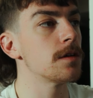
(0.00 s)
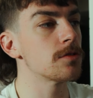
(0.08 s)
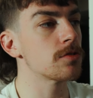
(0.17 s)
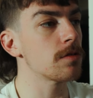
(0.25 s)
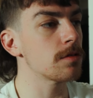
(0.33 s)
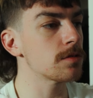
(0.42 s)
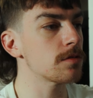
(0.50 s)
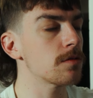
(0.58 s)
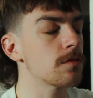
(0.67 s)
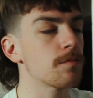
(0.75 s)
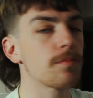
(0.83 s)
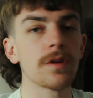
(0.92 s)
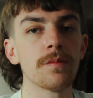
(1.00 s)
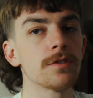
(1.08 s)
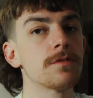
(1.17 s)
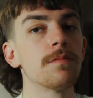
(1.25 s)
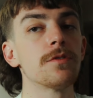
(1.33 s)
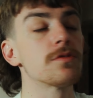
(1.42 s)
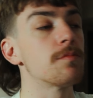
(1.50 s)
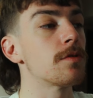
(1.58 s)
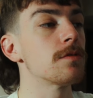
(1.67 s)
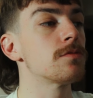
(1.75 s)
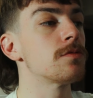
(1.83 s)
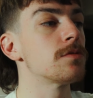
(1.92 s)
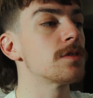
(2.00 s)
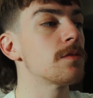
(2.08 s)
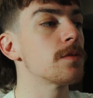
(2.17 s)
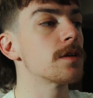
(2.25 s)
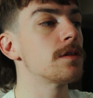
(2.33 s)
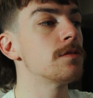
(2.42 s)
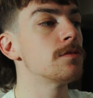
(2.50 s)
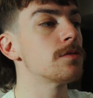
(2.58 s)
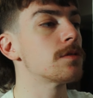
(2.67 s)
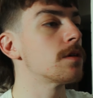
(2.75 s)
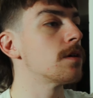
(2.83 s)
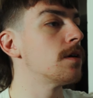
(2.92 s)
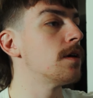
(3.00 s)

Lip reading: So those are pretty much the most important tools that we're going to use.